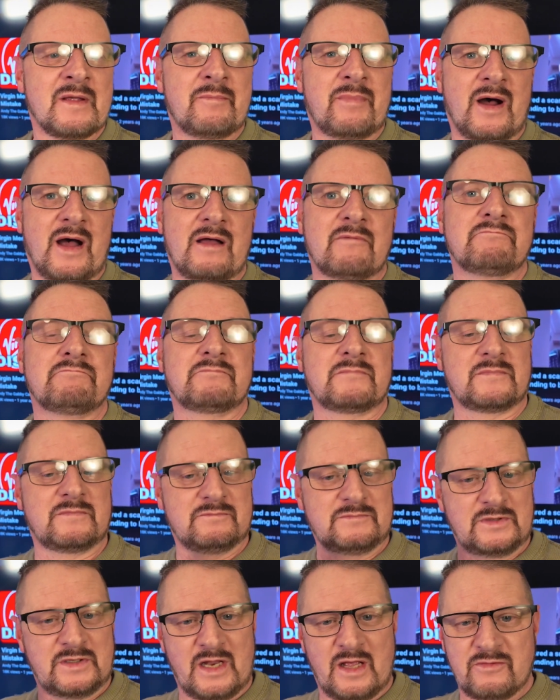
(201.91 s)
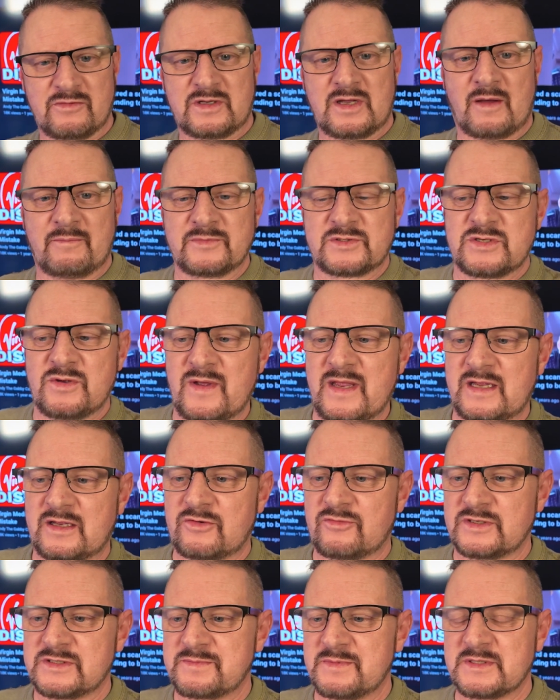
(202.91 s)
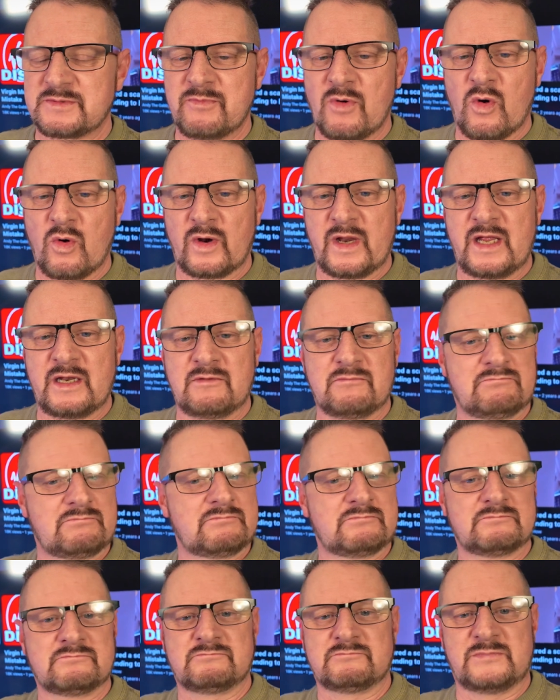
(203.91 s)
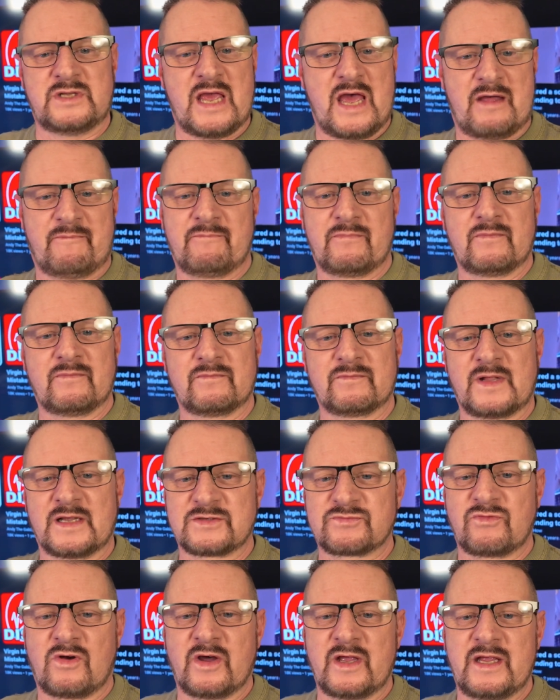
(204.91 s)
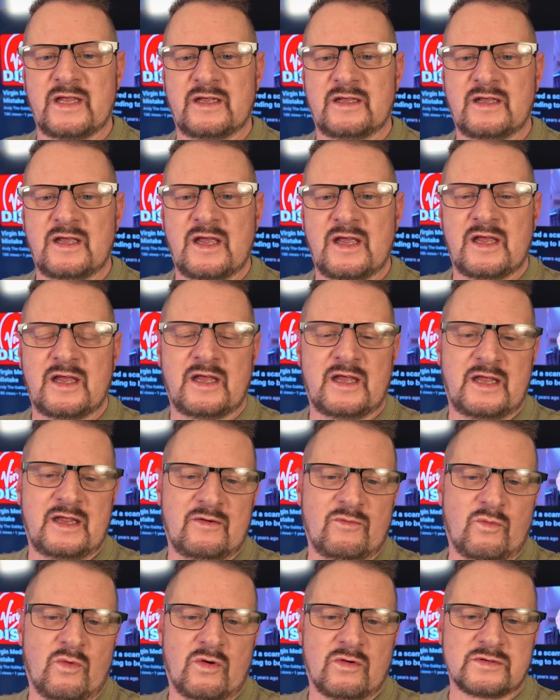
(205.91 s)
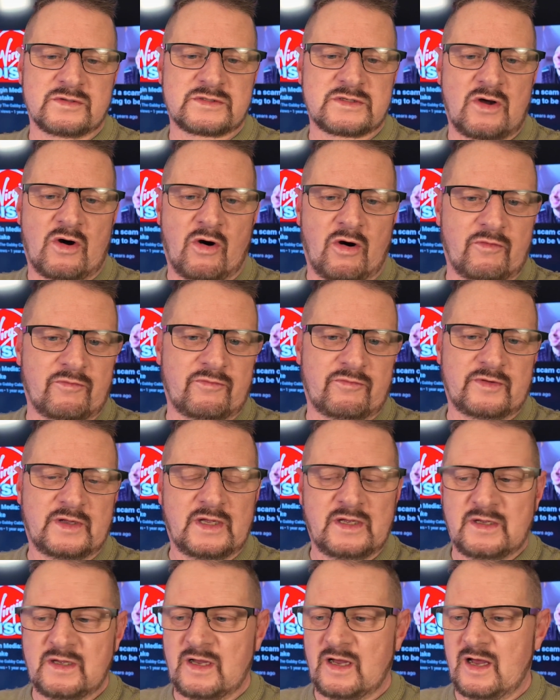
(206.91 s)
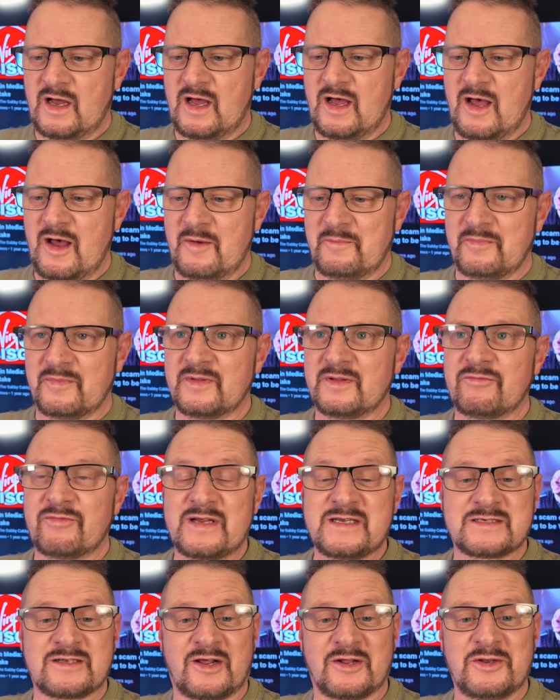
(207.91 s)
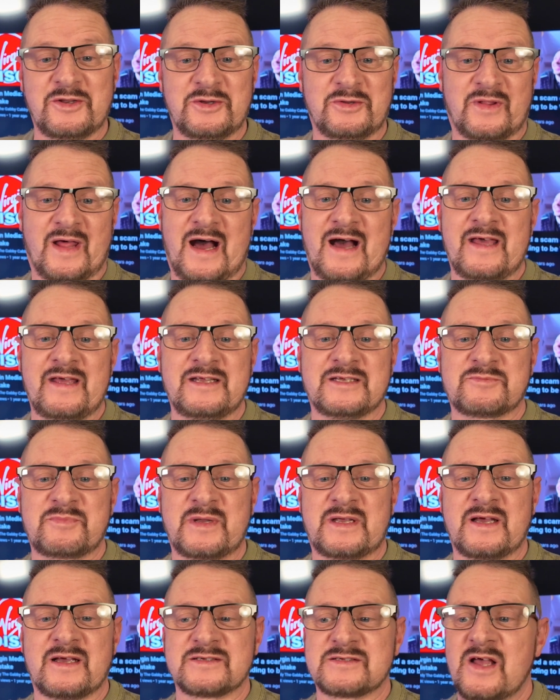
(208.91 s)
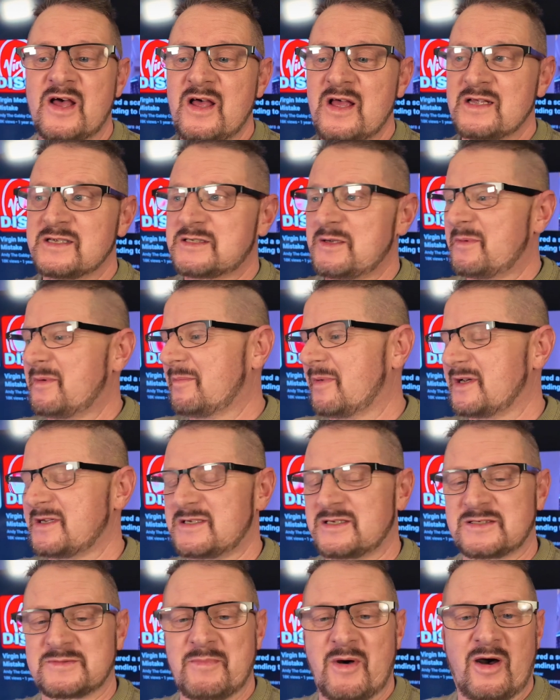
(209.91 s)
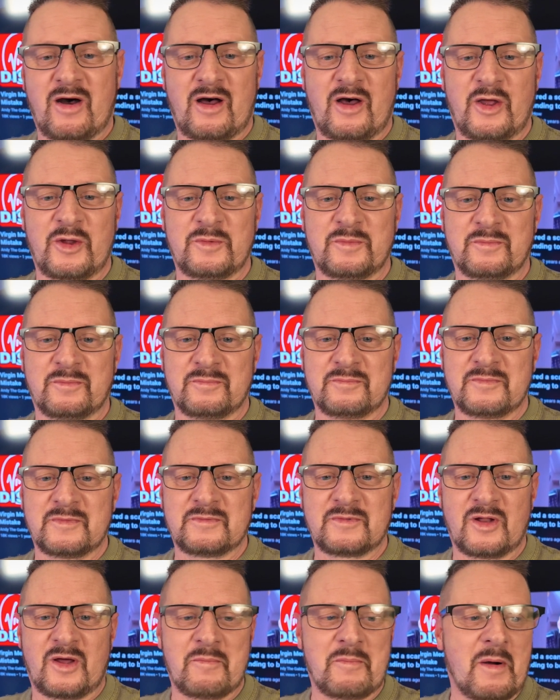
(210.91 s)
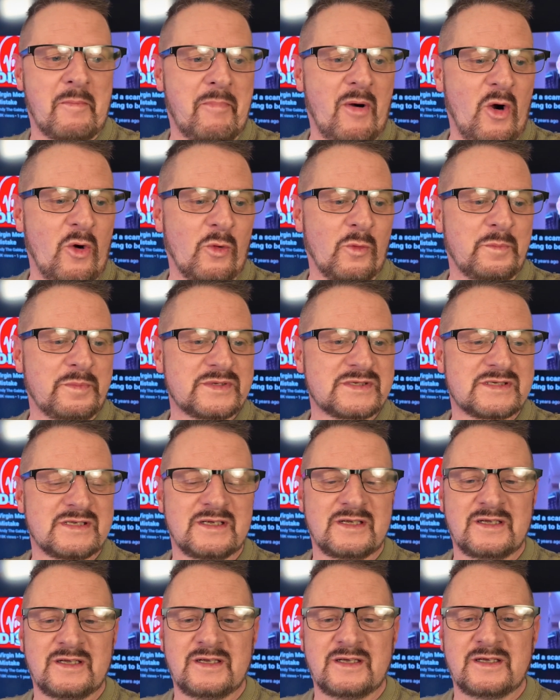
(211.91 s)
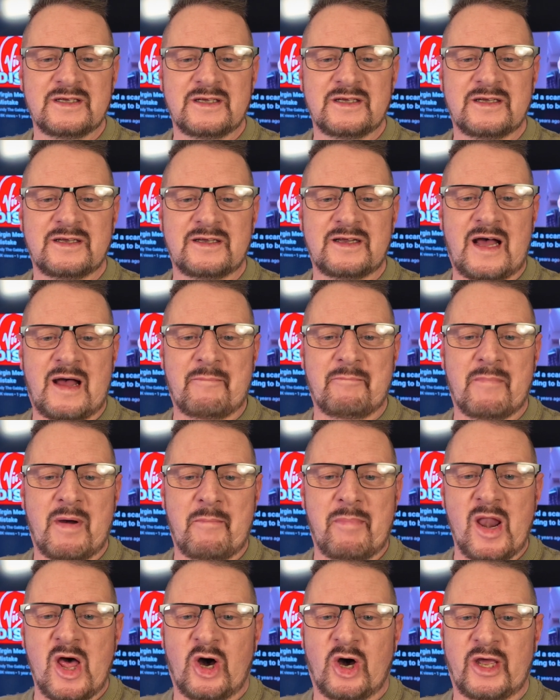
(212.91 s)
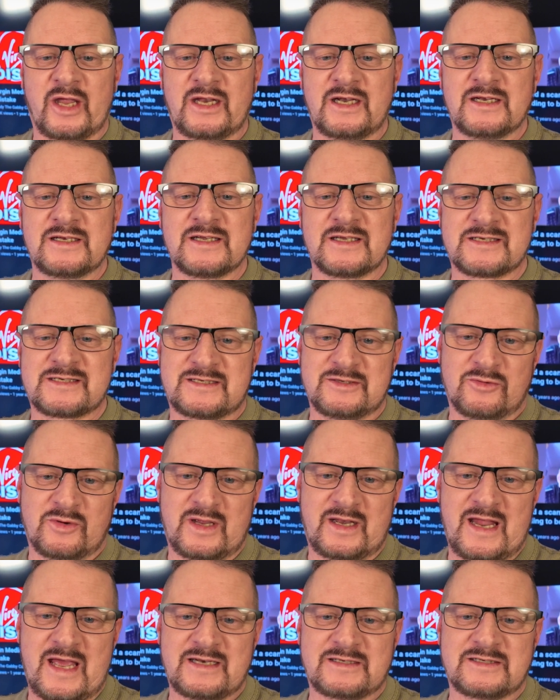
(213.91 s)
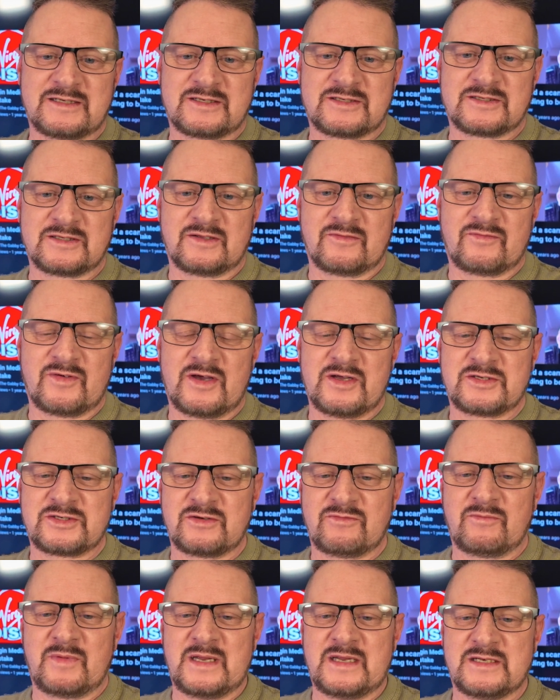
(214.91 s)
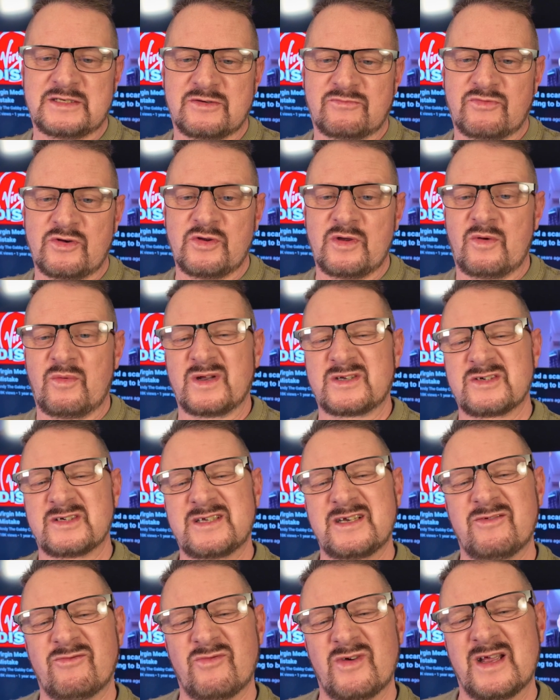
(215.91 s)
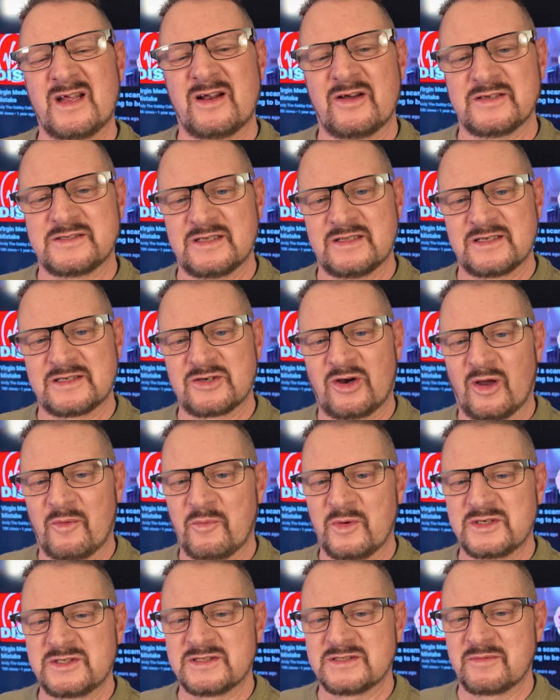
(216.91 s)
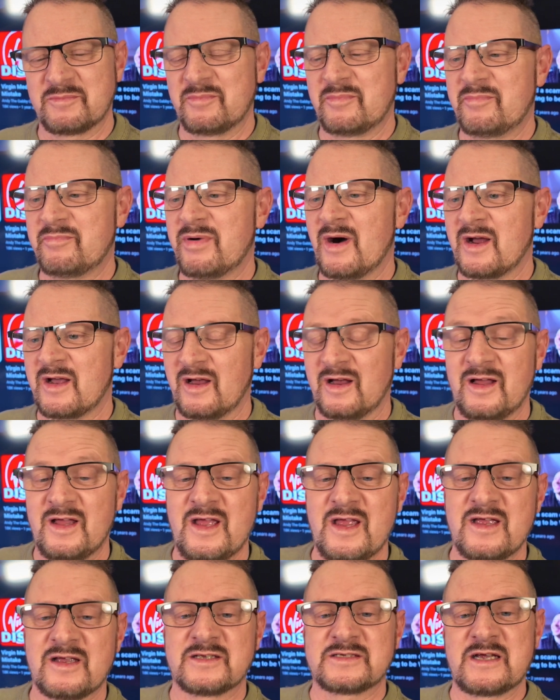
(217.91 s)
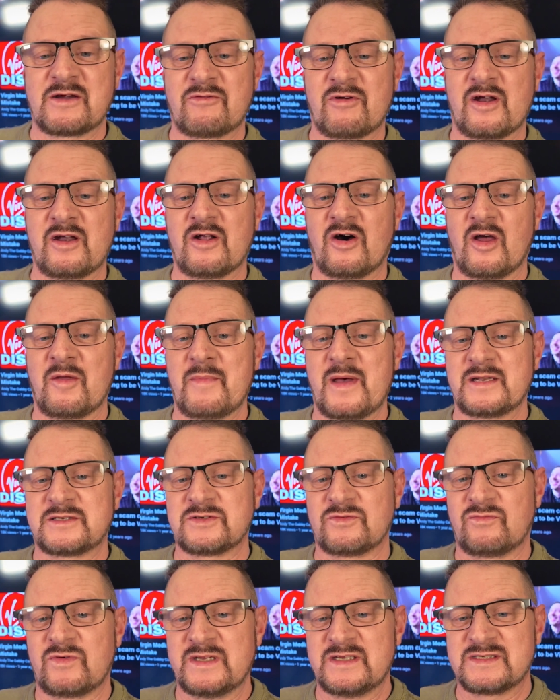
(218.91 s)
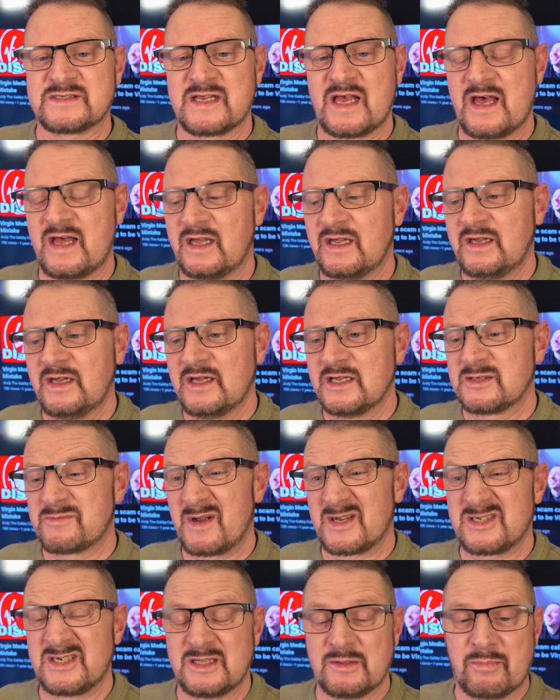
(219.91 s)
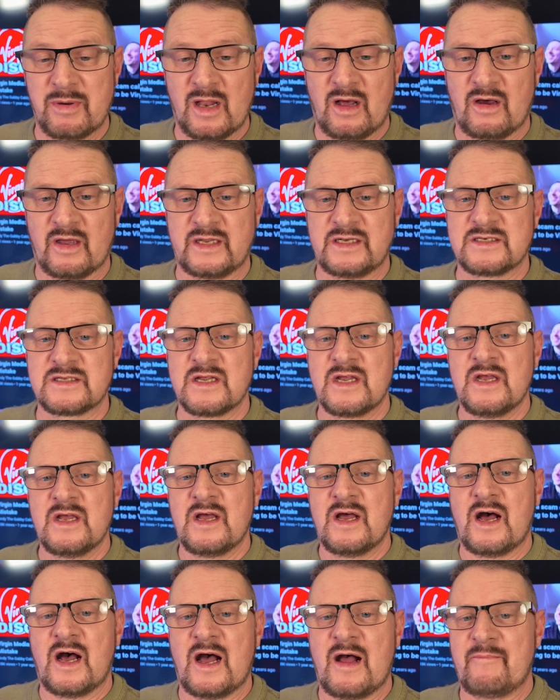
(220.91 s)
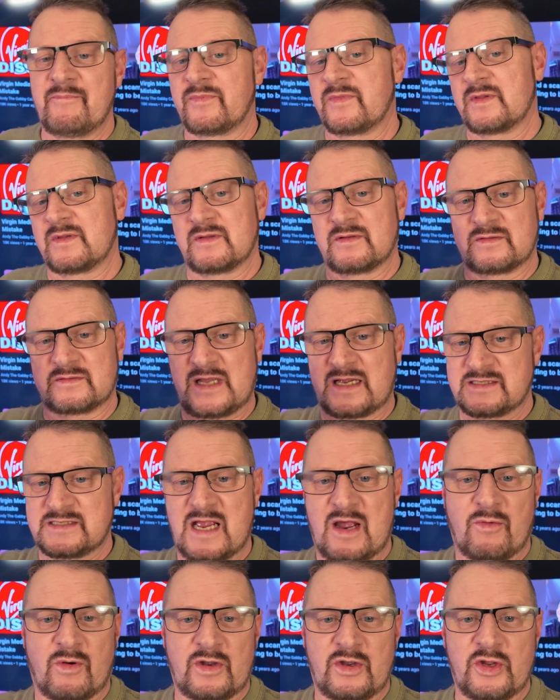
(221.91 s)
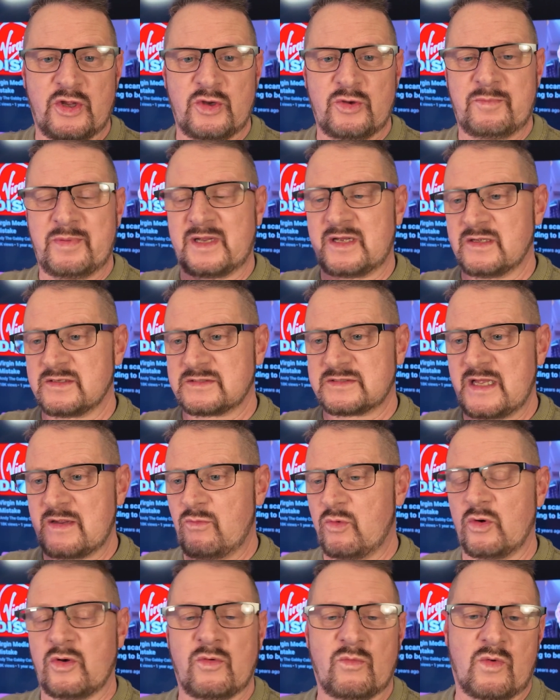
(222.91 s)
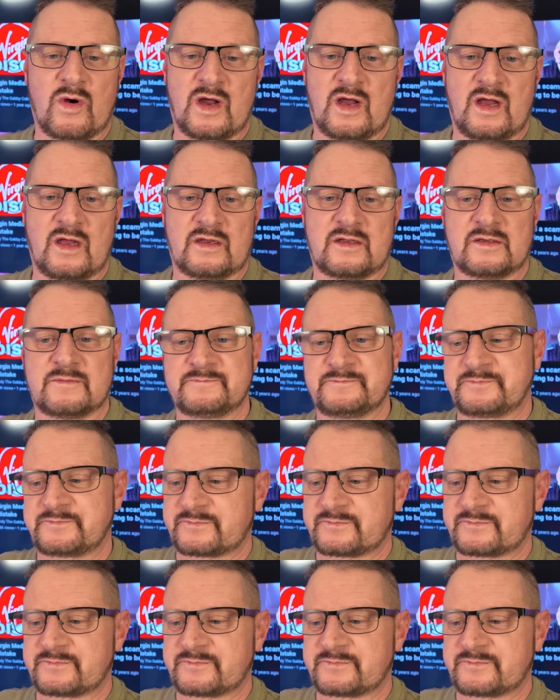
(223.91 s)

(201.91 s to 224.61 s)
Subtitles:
But, come to it, Christmas morning, yeah, that's right, it was off. The reason I knew that is because some of my smart home, like my bulbs and my blind, are still connected to the Virgin Media router, which I didn't realise at the time, which is a bugger, because they were a nightmare to reset, especially the blind. That's how I knew, because they wouldn't work.